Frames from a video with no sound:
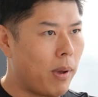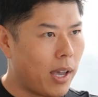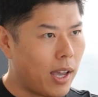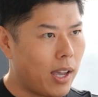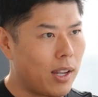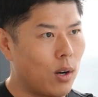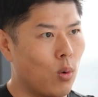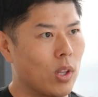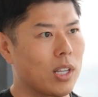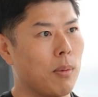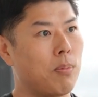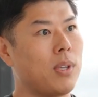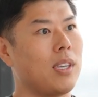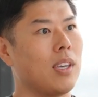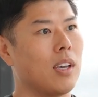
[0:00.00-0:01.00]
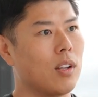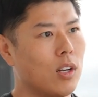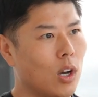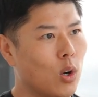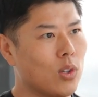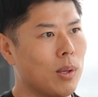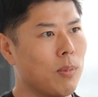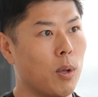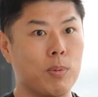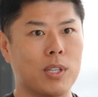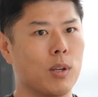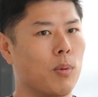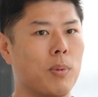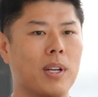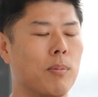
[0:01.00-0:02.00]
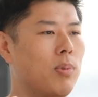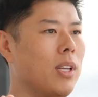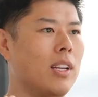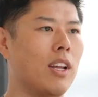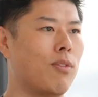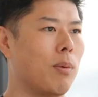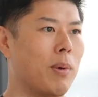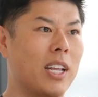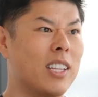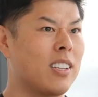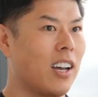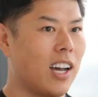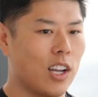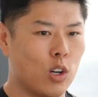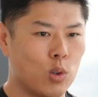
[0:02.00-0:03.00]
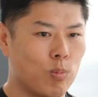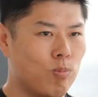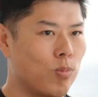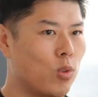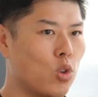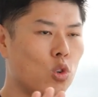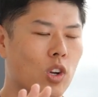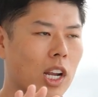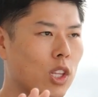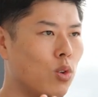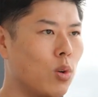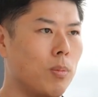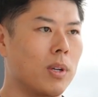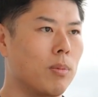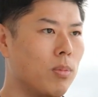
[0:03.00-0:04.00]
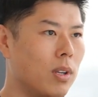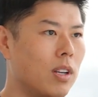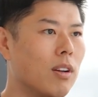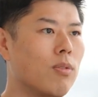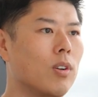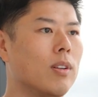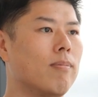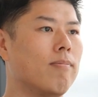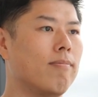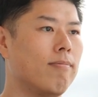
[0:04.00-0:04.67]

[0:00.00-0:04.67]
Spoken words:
bat or a piano or something, it would be completely different. My entire trajectory would be completely different.